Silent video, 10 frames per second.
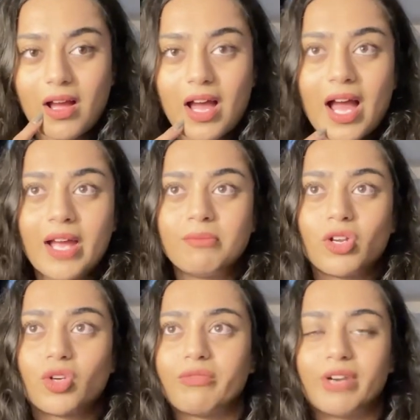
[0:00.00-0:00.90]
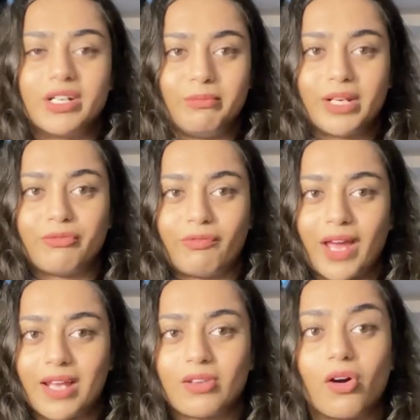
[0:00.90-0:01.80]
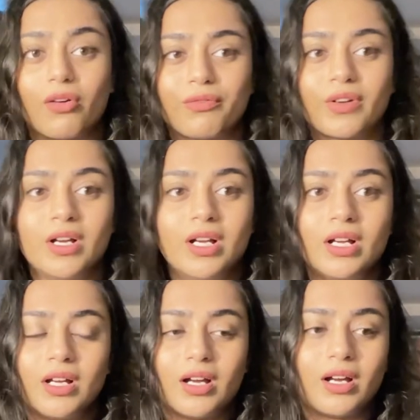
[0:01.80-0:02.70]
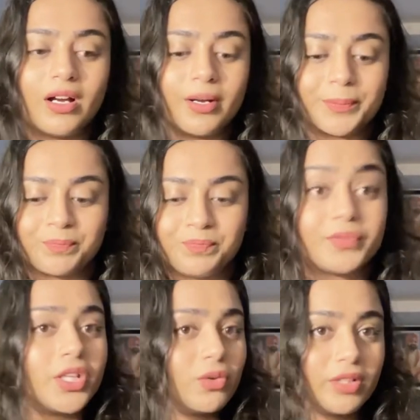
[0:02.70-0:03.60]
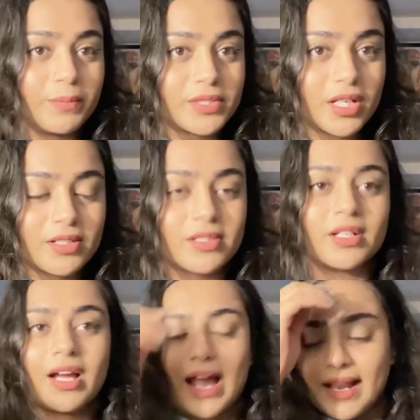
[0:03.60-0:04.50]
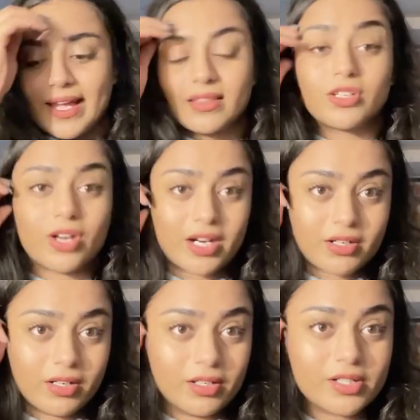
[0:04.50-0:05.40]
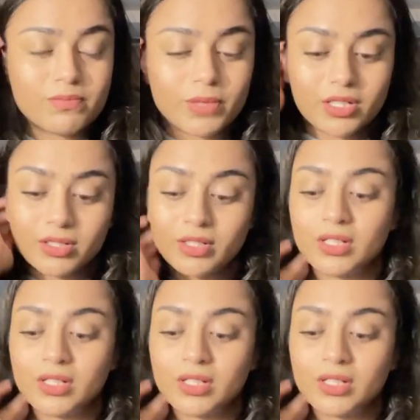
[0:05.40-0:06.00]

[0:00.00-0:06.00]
I'm not a very big fan of um, nude lipsticks. I like the dark colors, but